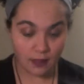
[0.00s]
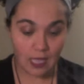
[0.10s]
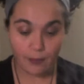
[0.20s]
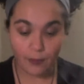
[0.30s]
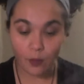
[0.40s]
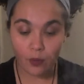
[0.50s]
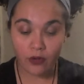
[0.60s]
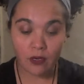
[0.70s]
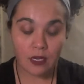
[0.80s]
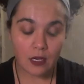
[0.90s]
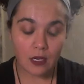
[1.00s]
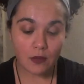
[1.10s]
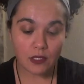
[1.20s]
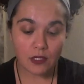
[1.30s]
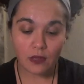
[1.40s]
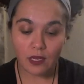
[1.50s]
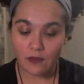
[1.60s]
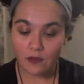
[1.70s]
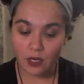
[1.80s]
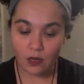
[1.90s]
Capricorn. We do
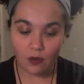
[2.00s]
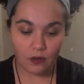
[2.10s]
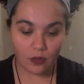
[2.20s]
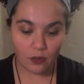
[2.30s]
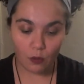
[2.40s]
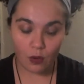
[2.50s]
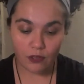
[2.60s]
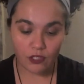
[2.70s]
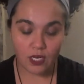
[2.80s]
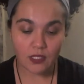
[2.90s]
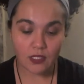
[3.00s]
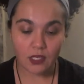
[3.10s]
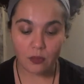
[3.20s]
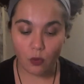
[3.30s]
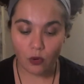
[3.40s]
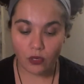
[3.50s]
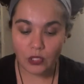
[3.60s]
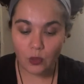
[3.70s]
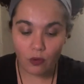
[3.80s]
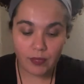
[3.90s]
have, you know, water signs on the board:
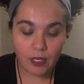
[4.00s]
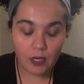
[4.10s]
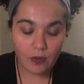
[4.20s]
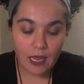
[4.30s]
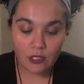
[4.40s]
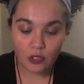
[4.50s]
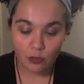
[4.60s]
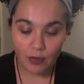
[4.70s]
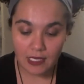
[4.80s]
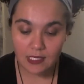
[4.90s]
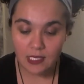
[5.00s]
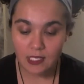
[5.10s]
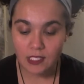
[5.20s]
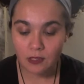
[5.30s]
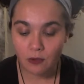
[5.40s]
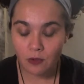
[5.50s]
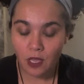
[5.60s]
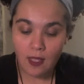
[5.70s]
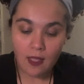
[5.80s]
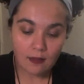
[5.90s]
Scorpio, Cancer, Pisces.
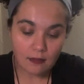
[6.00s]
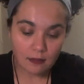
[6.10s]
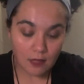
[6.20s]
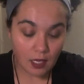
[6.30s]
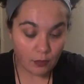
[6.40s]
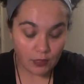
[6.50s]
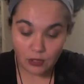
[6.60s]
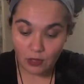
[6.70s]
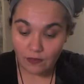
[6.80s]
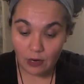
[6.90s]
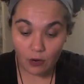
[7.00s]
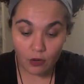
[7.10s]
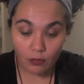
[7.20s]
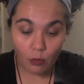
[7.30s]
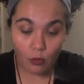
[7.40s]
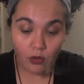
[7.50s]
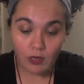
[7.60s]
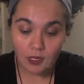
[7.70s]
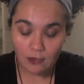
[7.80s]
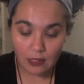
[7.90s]
We do have air on the
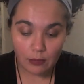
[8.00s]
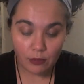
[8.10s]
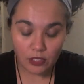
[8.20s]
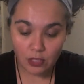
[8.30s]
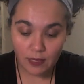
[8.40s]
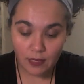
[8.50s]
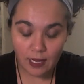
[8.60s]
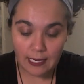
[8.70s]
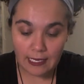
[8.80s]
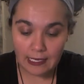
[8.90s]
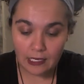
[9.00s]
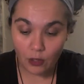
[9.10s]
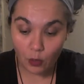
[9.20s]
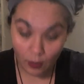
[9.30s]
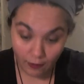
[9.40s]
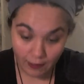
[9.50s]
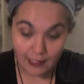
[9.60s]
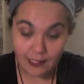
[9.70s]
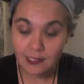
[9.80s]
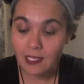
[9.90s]
board: Libra, Gemini, and
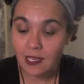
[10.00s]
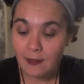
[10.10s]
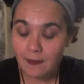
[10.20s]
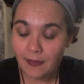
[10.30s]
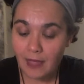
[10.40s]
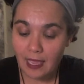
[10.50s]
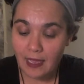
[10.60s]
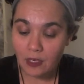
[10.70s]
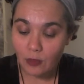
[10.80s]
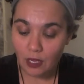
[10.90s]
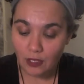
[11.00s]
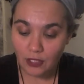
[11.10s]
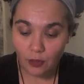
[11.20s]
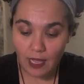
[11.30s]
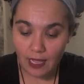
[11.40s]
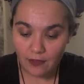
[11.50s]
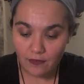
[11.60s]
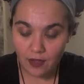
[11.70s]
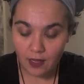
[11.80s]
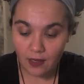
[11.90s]
Aquarius. And we also
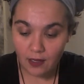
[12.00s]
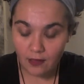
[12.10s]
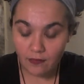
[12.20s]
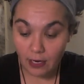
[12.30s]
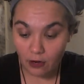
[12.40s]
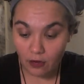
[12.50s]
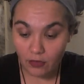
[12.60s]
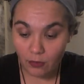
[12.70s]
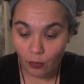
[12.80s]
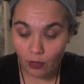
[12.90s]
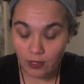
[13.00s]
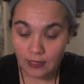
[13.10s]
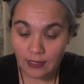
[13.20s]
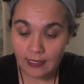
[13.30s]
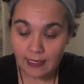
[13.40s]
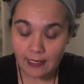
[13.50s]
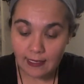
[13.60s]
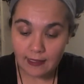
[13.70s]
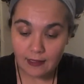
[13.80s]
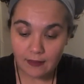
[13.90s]
have fire on the board:
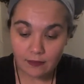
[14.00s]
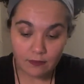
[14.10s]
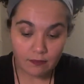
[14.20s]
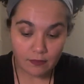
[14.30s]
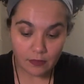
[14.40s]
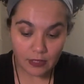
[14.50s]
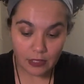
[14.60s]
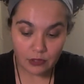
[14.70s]
Leo,